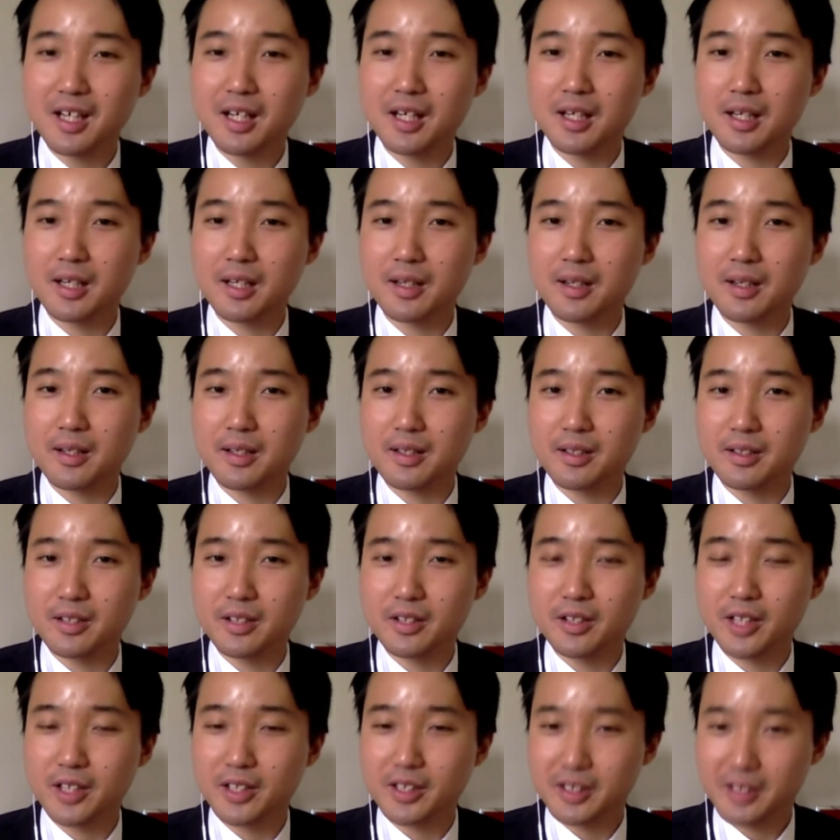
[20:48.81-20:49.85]
the
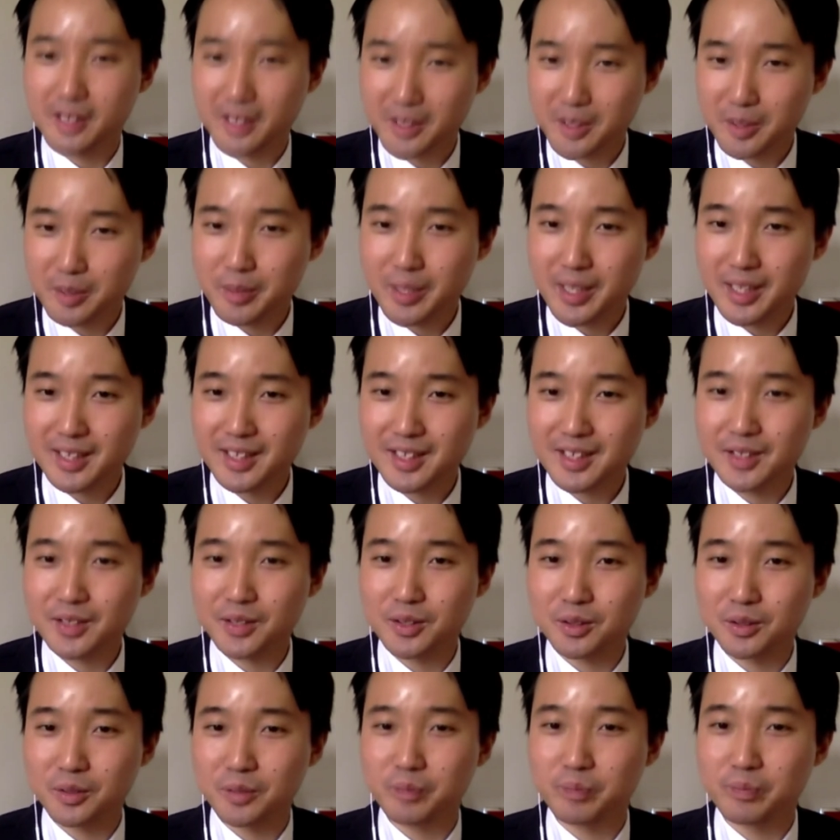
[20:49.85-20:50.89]
United Kingdom has
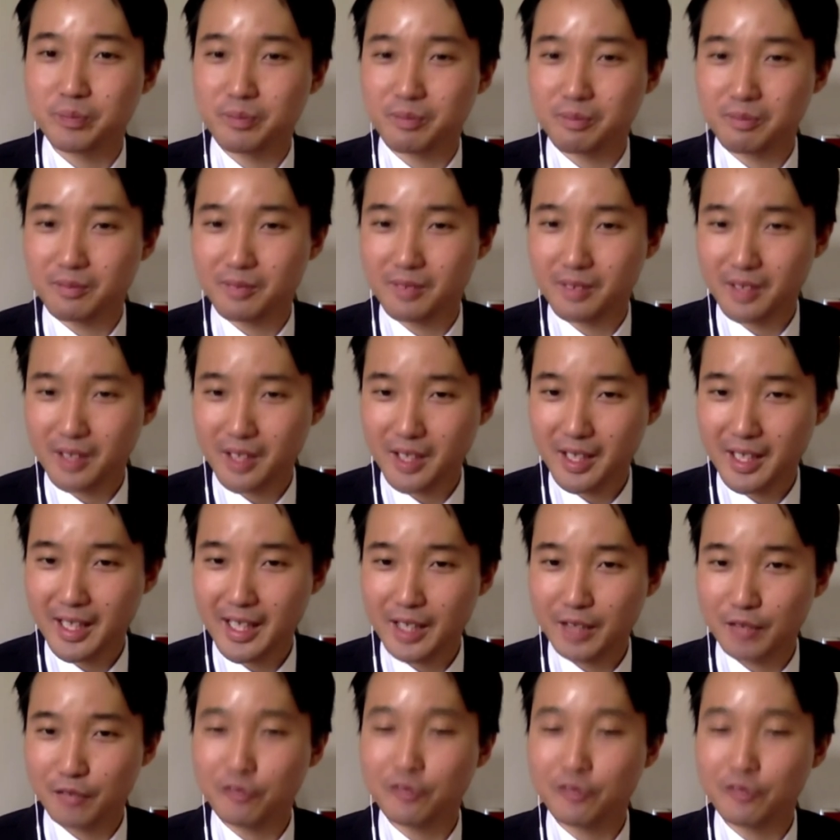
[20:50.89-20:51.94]
still
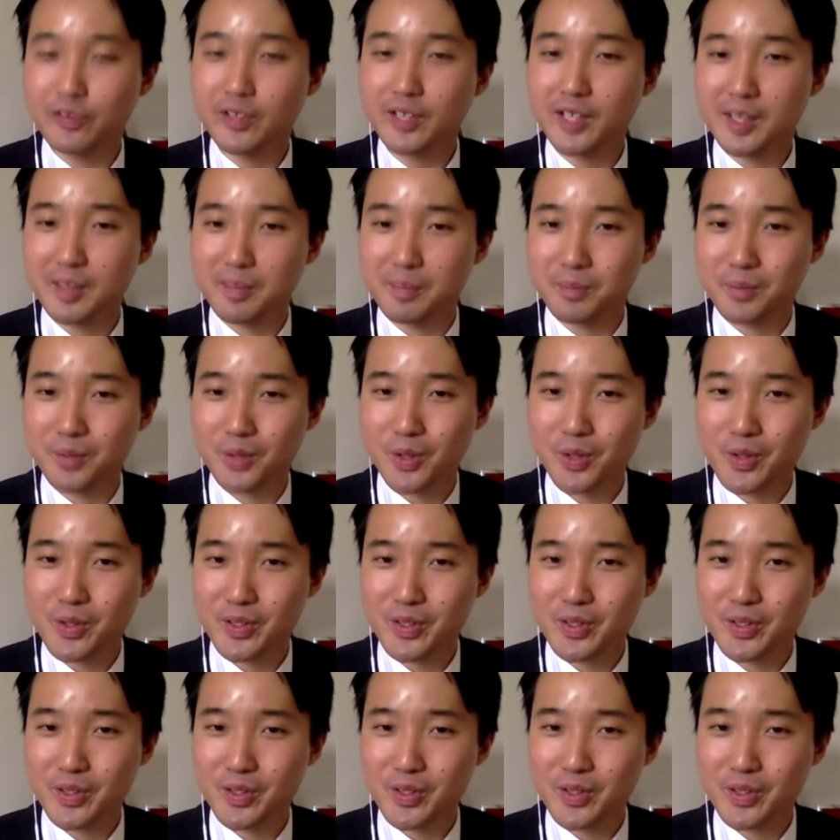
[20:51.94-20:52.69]
held firm on